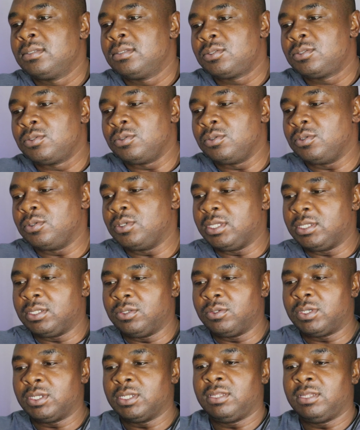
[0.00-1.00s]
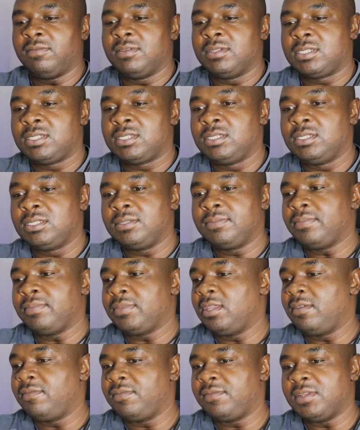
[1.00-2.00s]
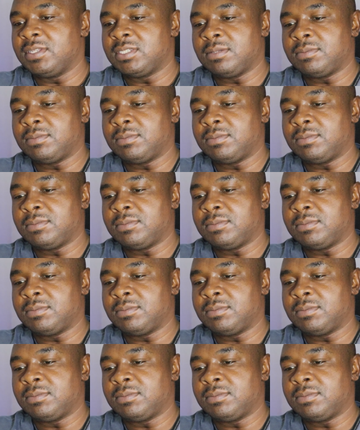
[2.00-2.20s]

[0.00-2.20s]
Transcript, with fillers: so and you can even see if the